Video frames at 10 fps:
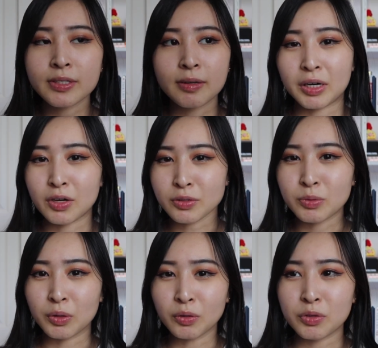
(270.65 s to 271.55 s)
But I also
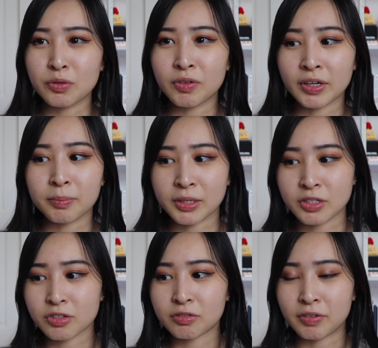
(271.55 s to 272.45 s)
don't do very
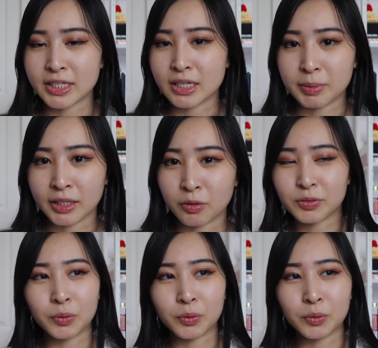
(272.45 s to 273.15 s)
much red teaming